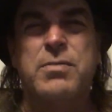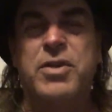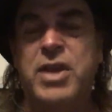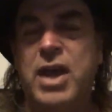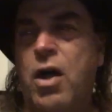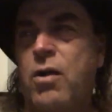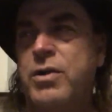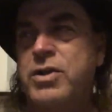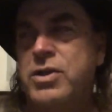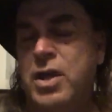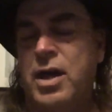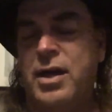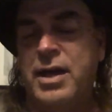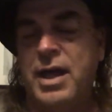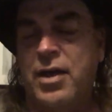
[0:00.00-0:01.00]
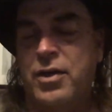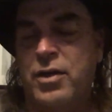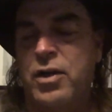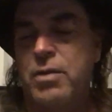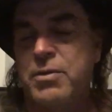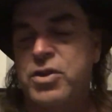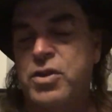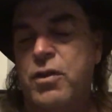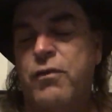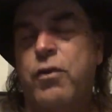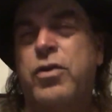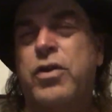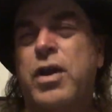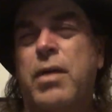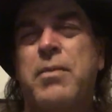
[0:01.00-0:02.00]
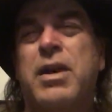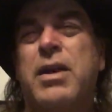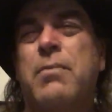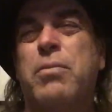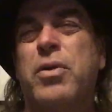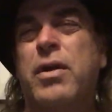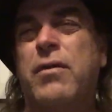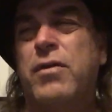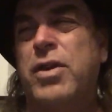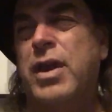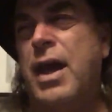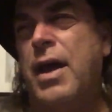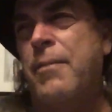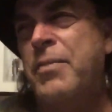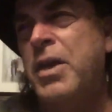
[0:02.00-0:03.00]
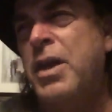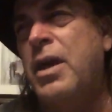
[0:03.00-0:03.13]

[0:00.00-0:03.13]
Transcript: But they always talk how they're going to be so forthcoming and put everything out.